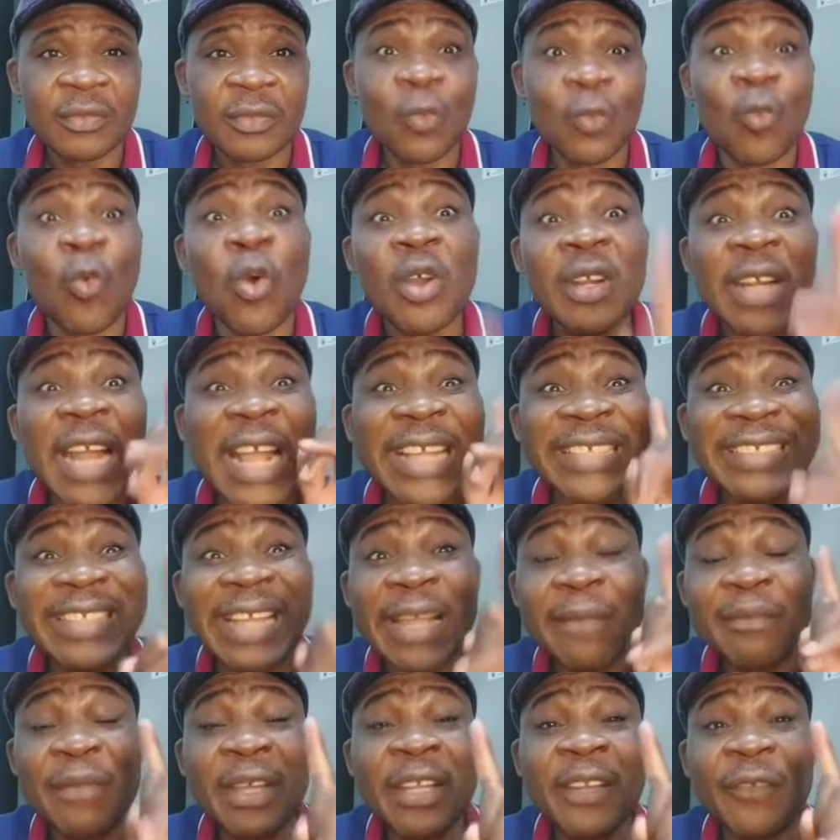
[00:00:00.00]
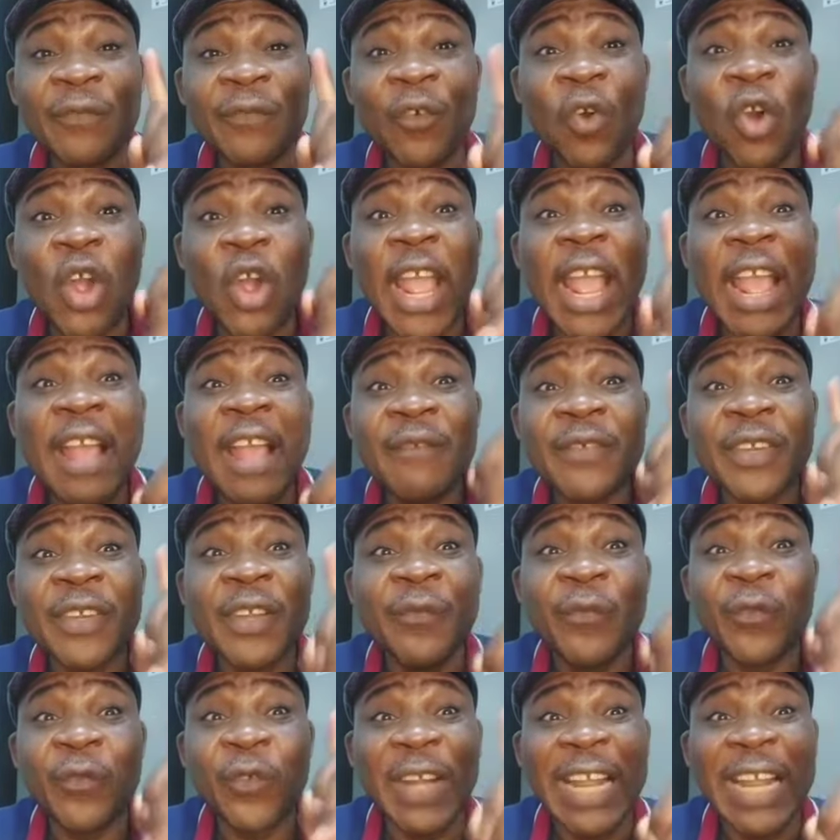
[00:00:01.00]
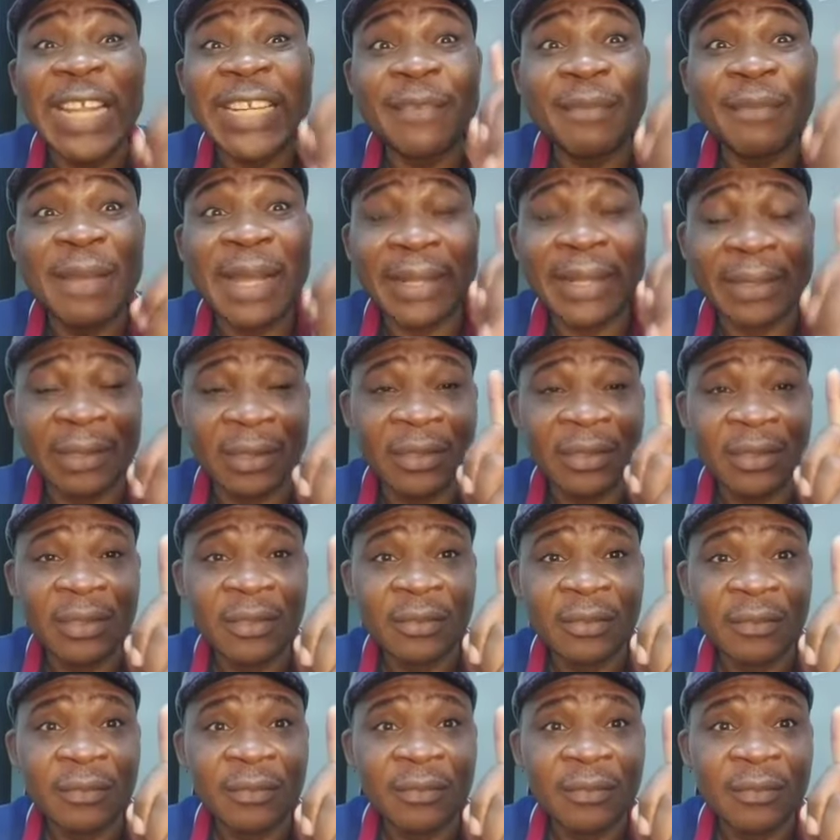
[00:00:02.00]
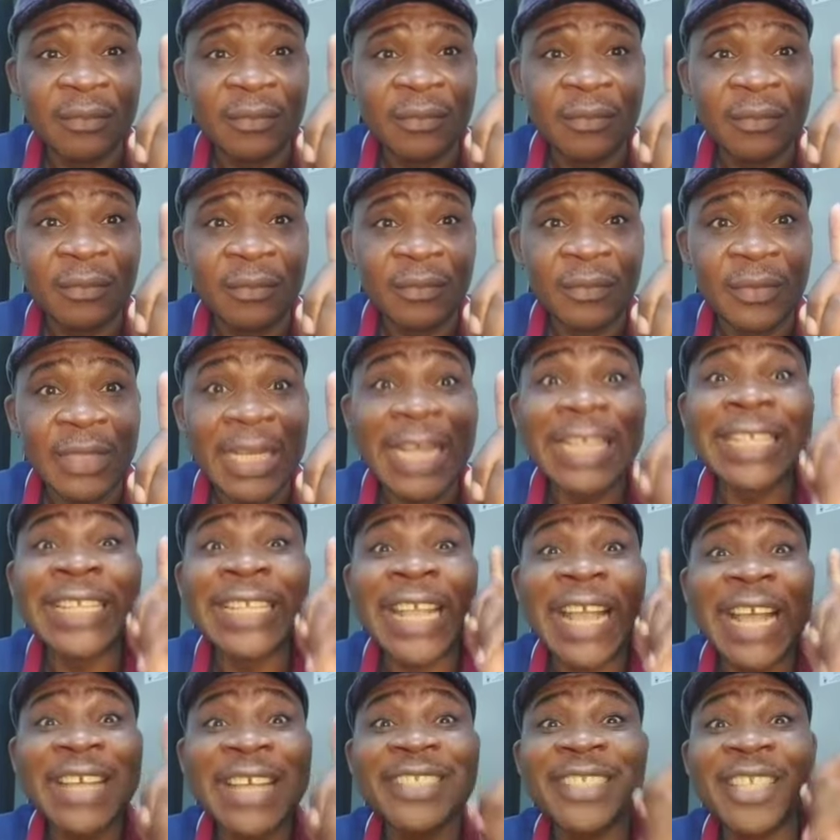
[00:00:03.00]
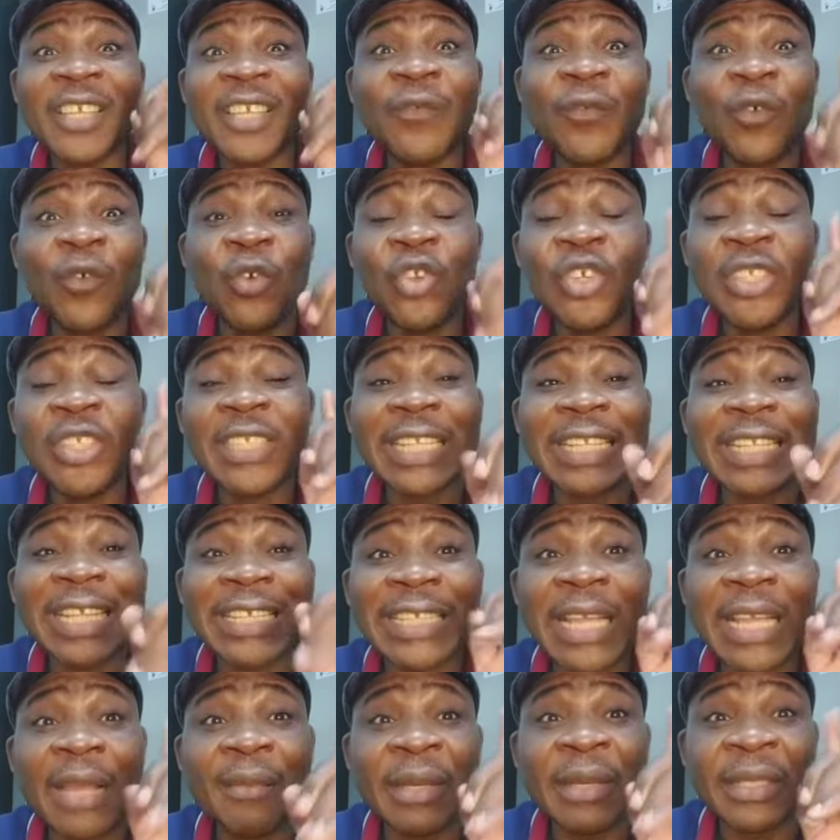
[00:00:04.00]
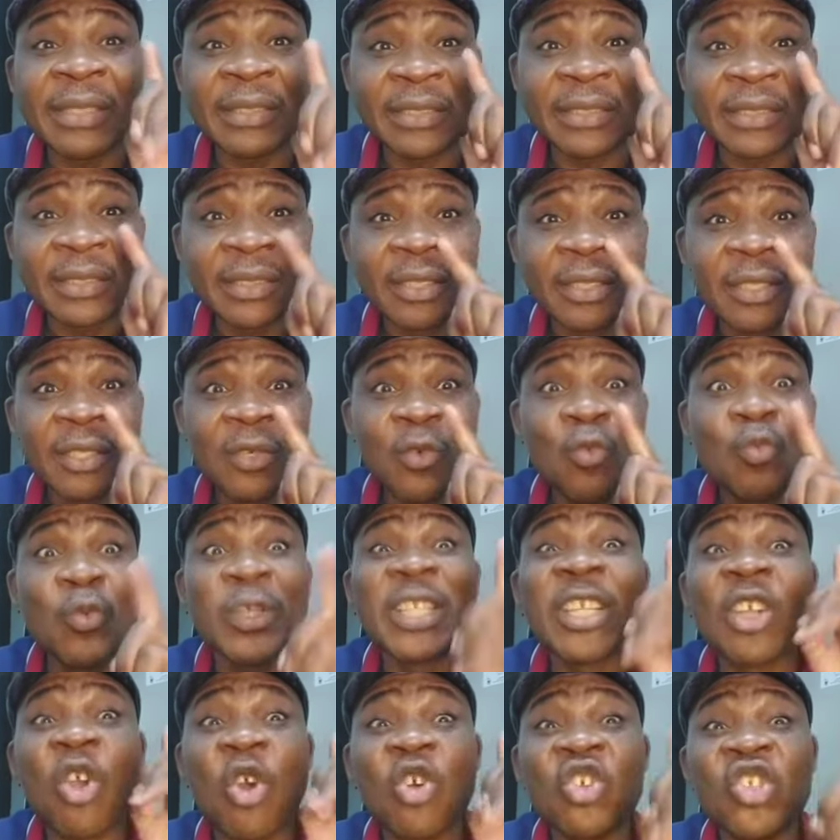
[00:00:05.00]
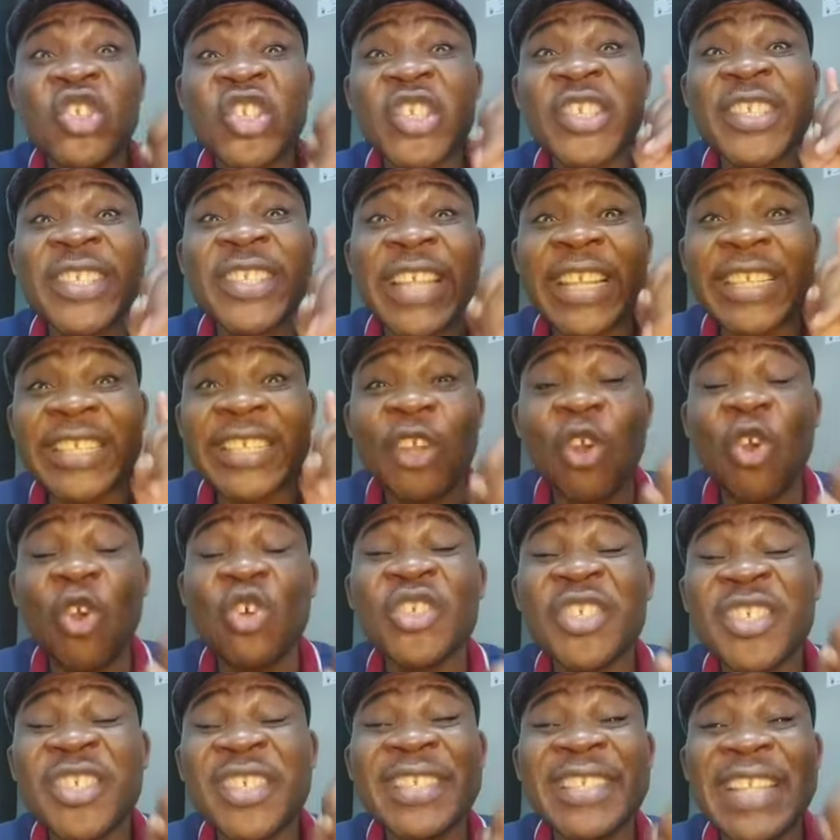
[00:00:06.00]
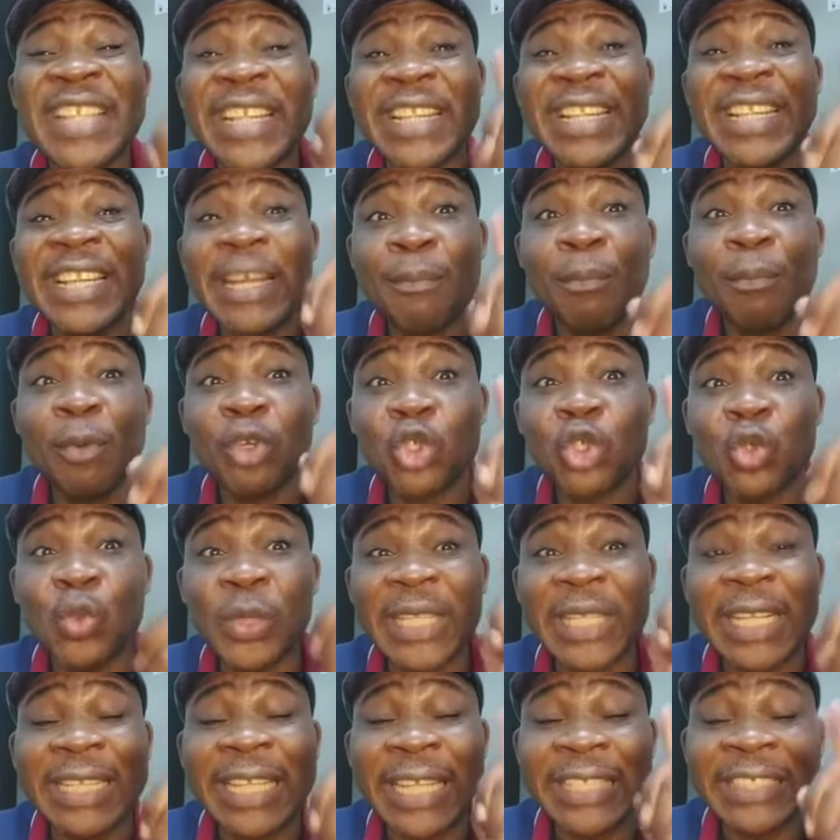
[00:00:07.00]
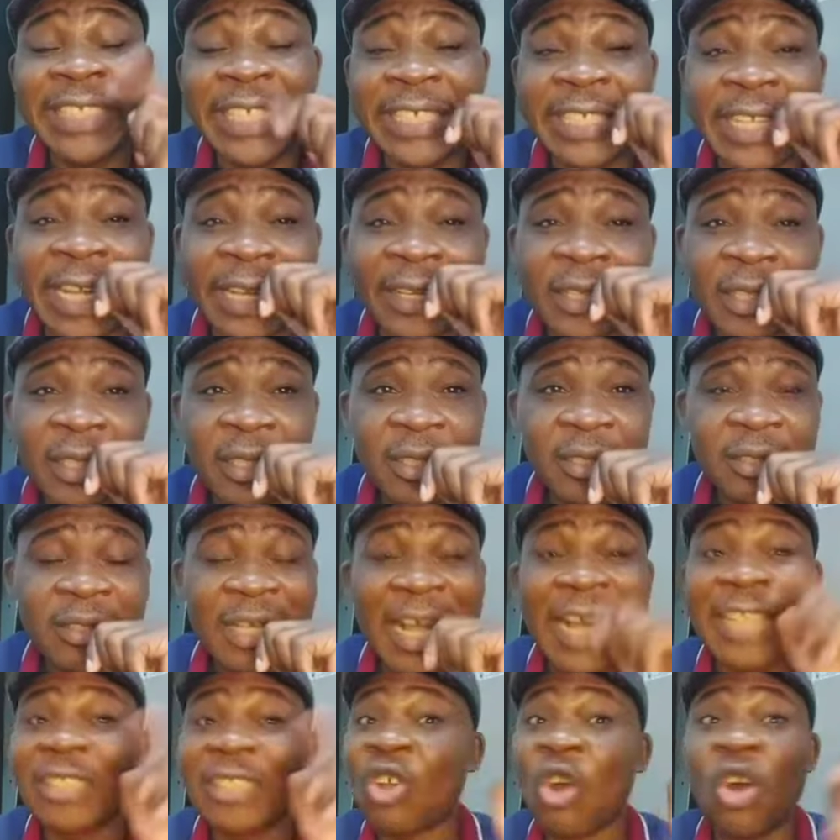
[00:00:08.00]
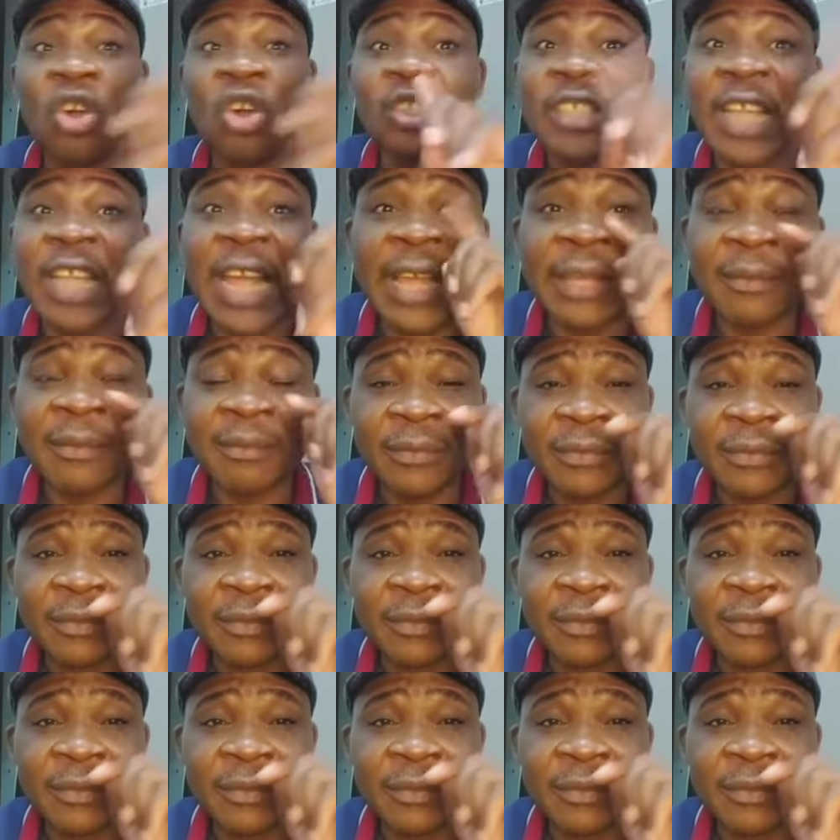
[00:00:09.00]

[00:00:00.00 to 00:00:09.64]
One assignment for every Fulani man. And they are still following that assignment. With consistency, consistently pursuing that agenda at all time.